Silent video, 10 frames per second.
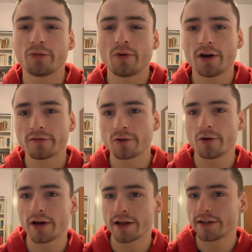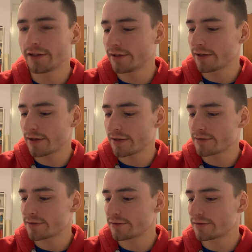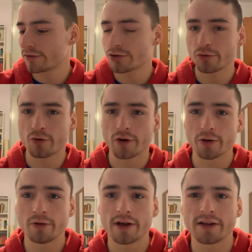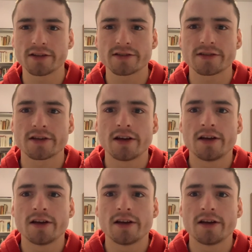What I've got in here is it's a dual coil, and it's